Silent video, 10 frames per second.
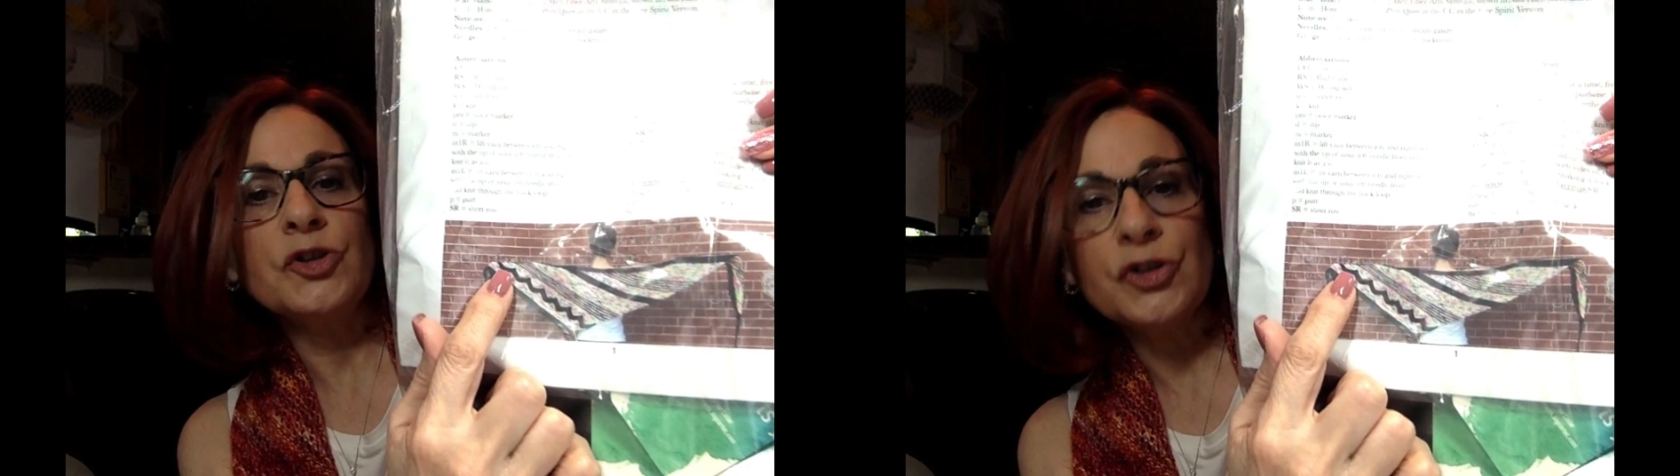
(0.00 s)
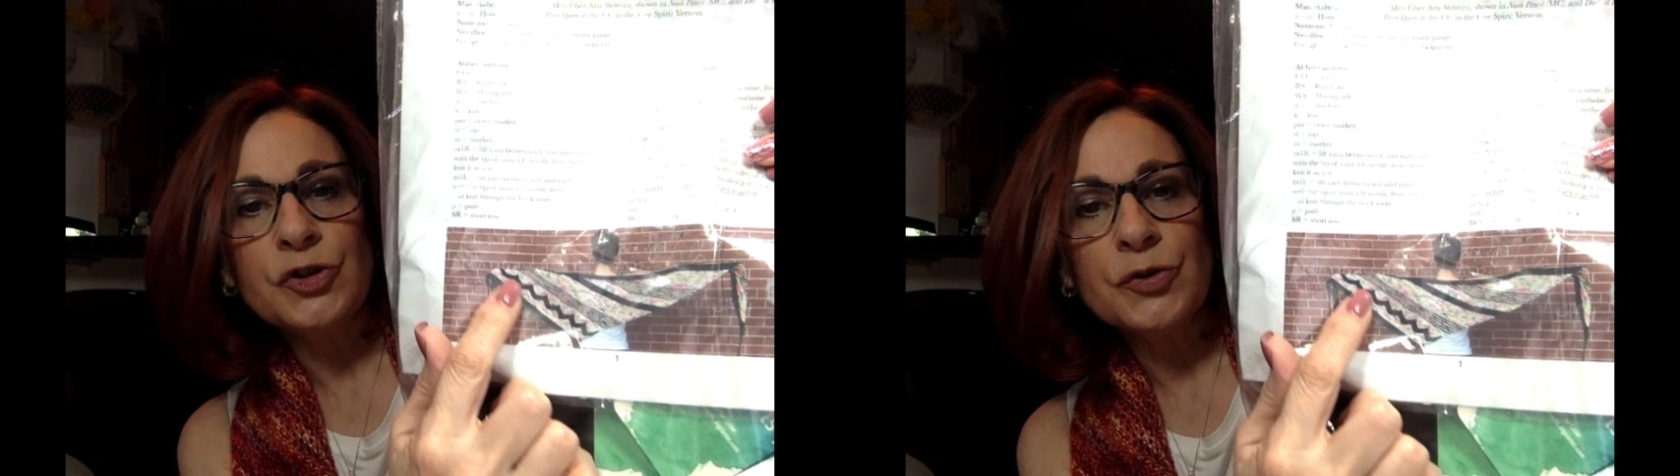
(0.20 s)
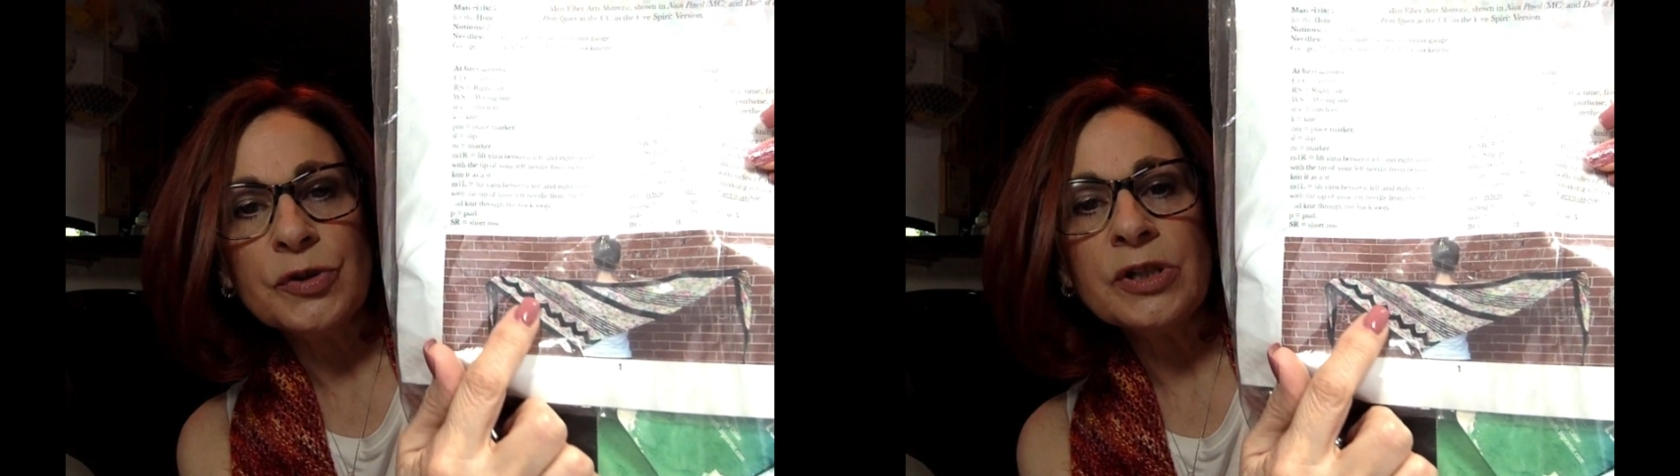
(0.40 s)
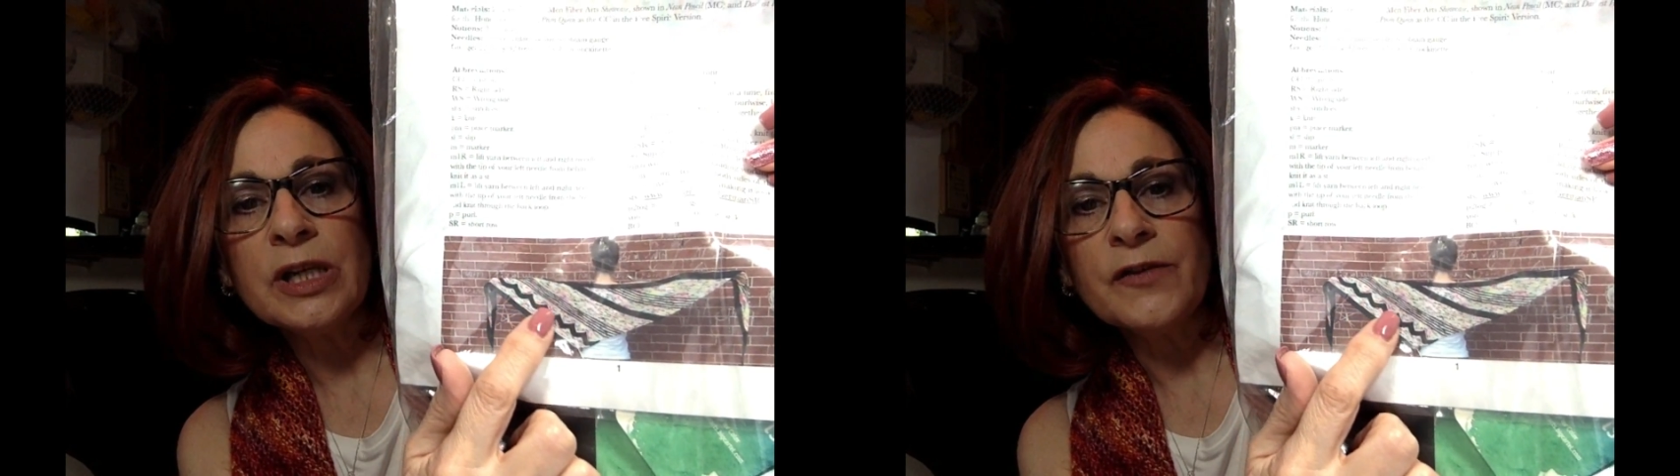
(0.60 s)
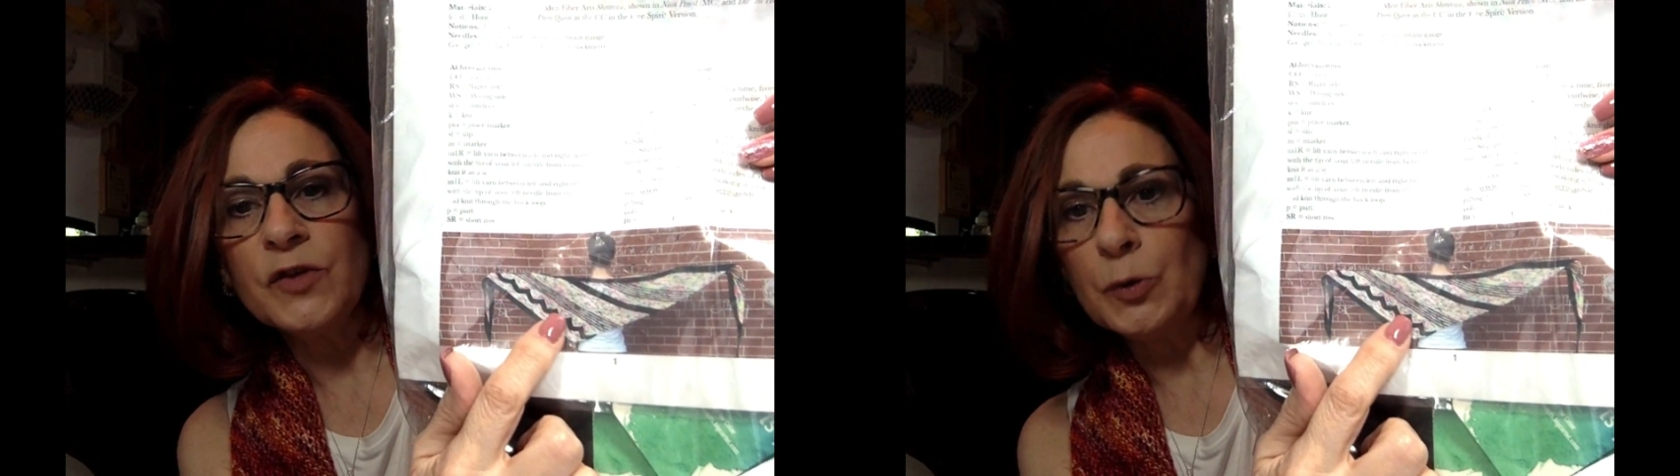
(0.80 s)
student
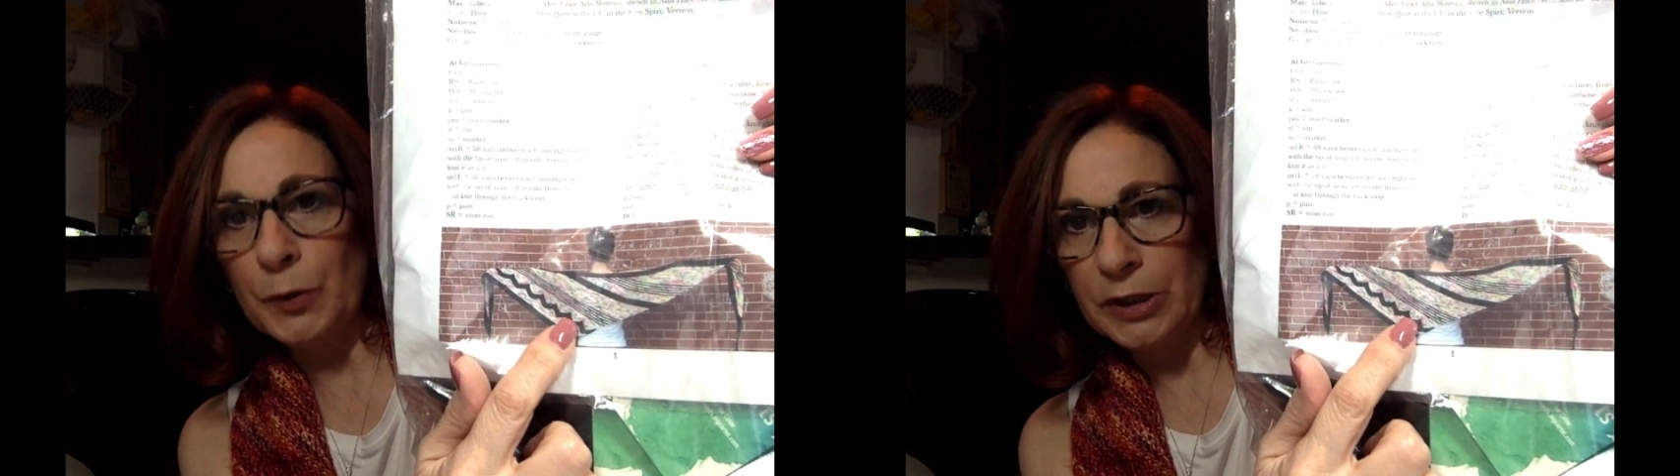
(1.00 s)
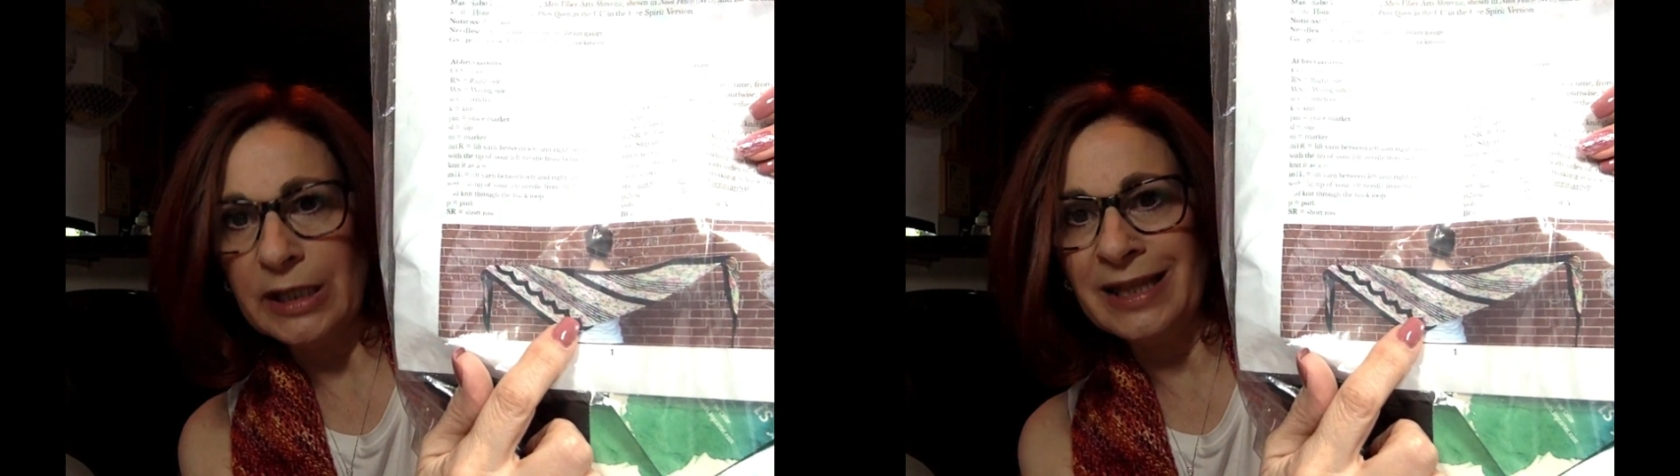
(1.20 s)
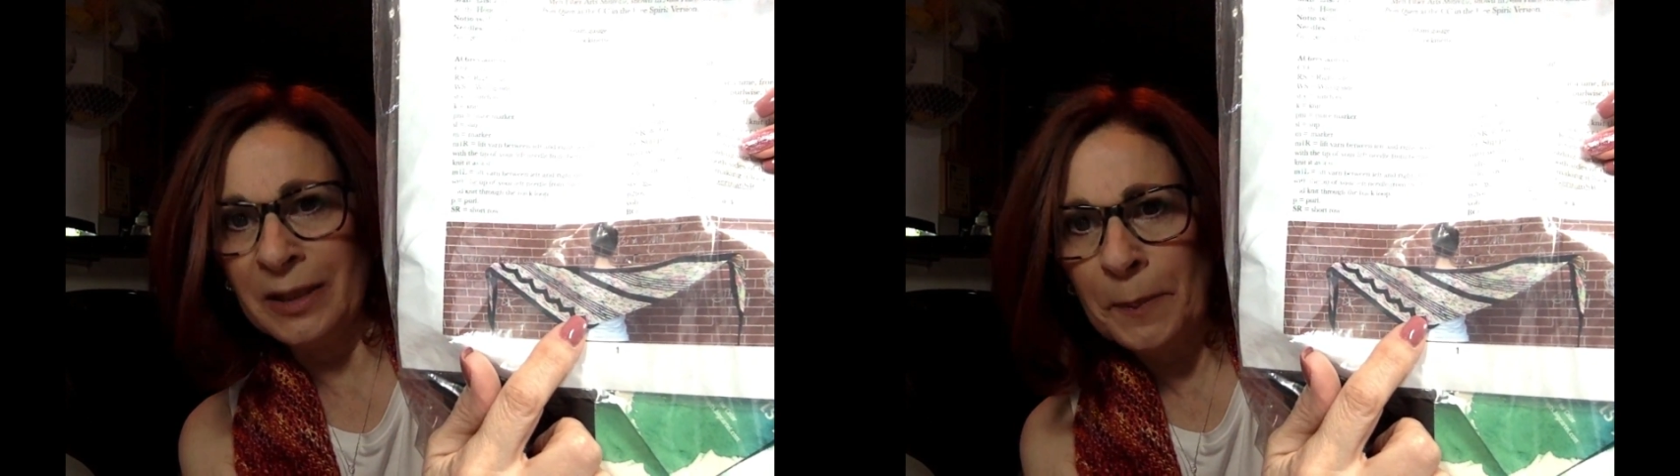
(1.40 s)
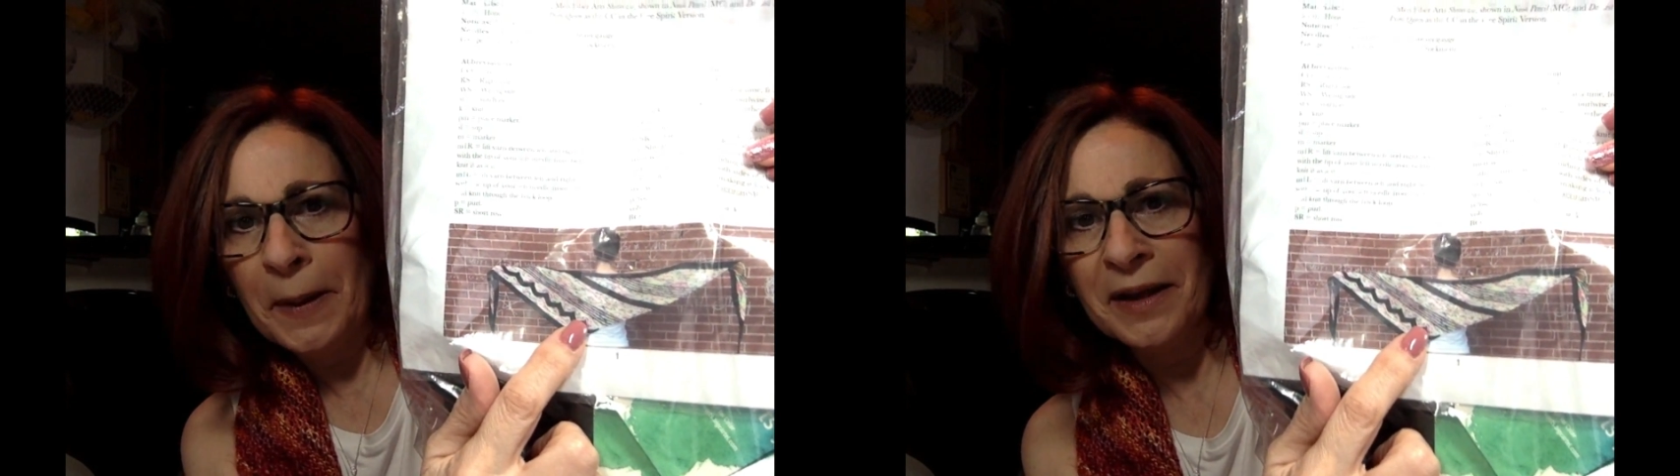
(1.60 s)
if you put in